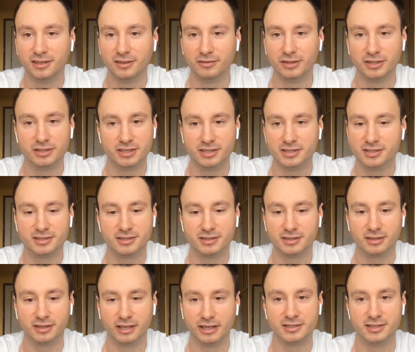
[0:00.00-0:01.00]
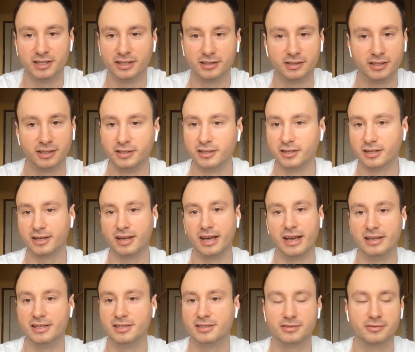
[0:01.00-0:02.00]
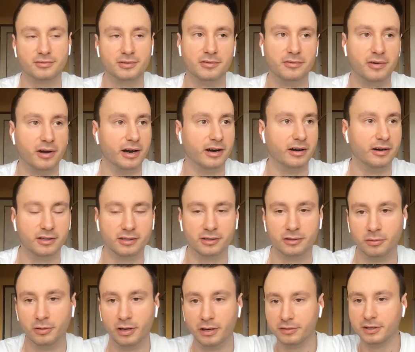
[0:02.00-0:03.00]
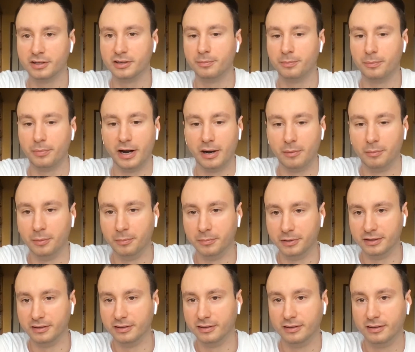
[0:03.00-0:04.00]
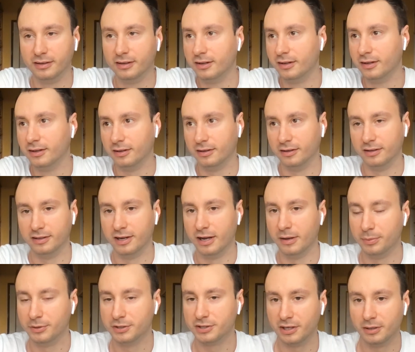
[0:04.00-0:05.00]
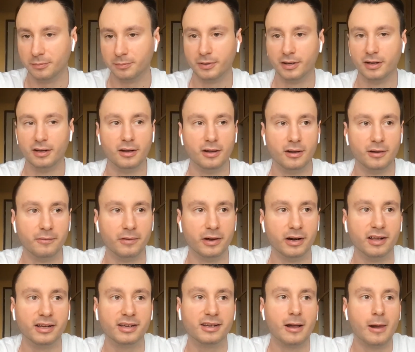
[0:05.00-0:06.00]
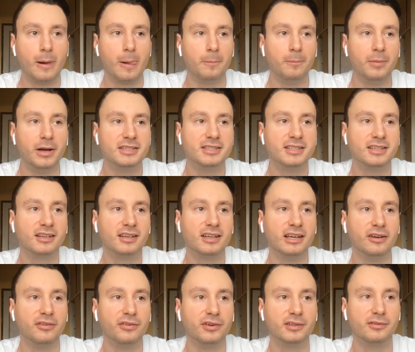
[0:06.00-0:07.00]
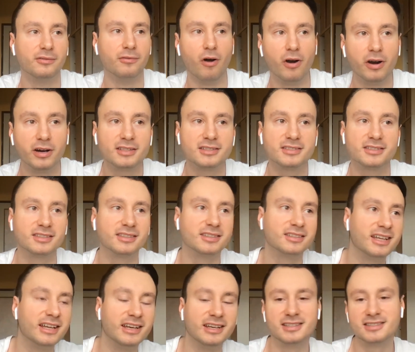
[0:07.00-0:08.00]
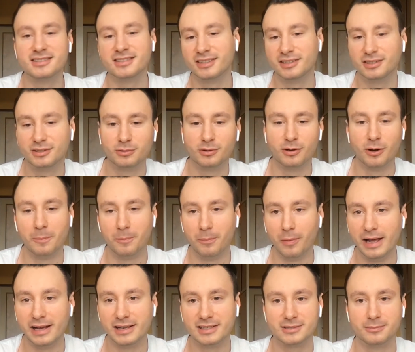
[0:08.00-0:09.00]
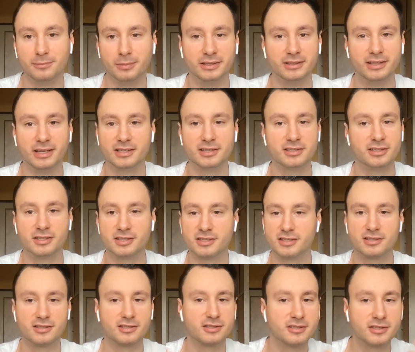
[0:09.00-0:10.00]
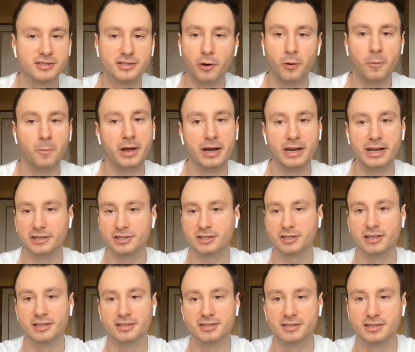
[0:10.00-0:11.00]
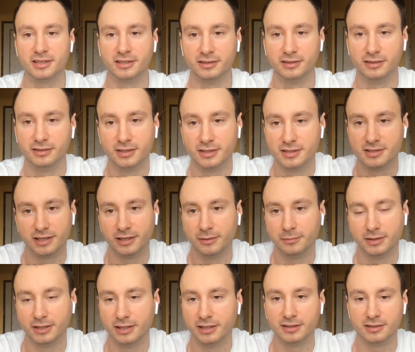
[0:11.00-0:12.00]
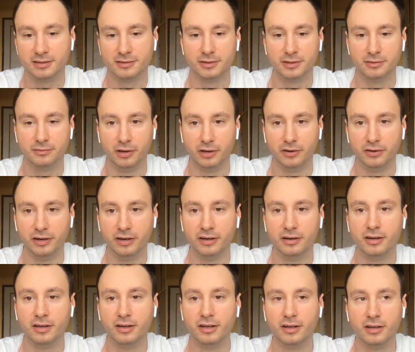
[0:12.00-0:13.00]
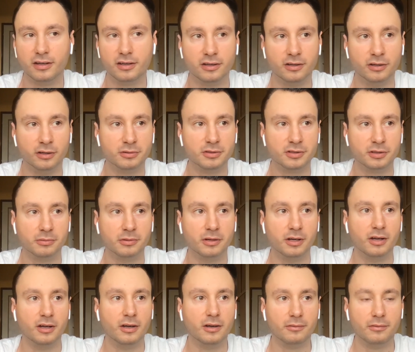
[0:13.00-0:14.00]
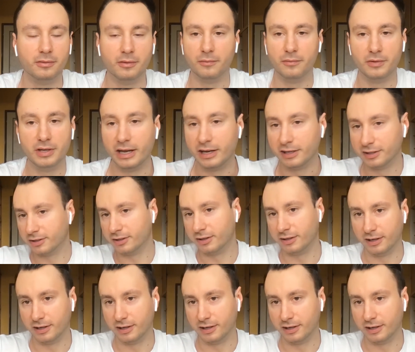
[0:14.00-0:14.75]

which is exactly the case we were having the problem in Happy Ship, where like basically if it works then it's not too complex, but there's just so many edge cases, and the same thing is with Welder. So we either,